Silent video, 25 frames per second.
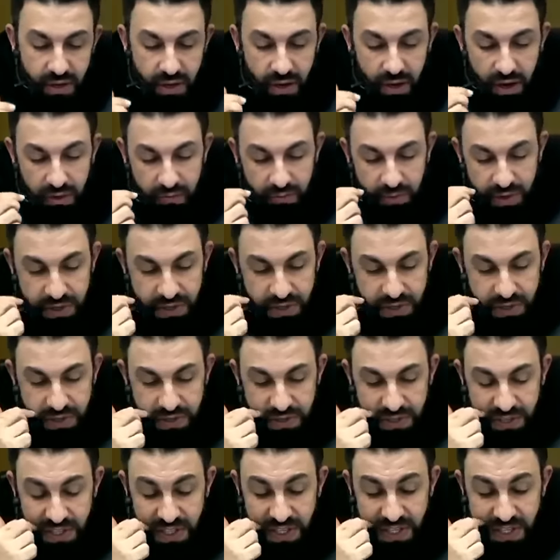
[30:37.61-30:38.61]
of Western
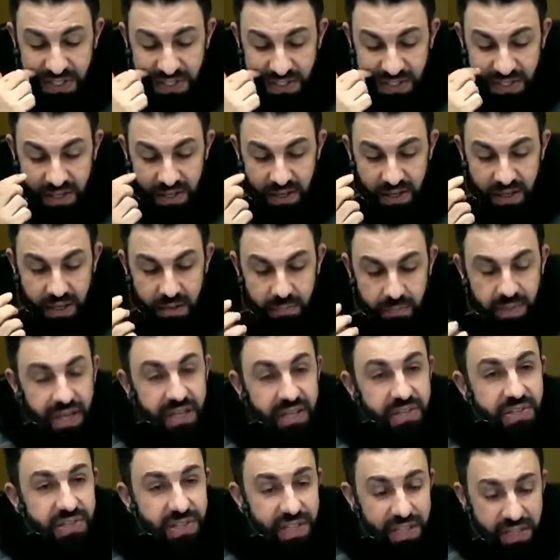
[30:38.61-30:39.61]
cities.
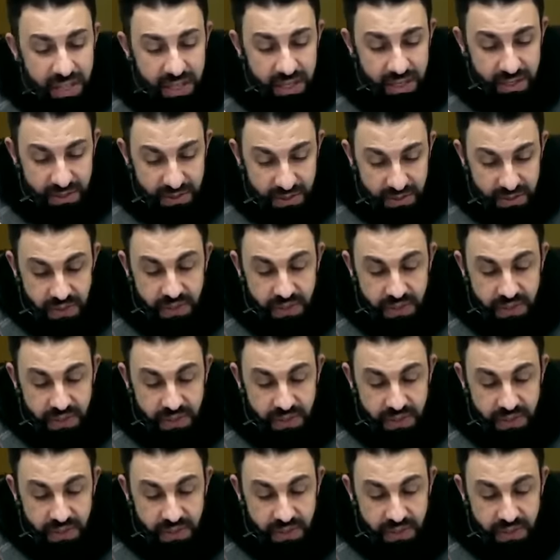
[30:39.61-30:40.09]
Palestinians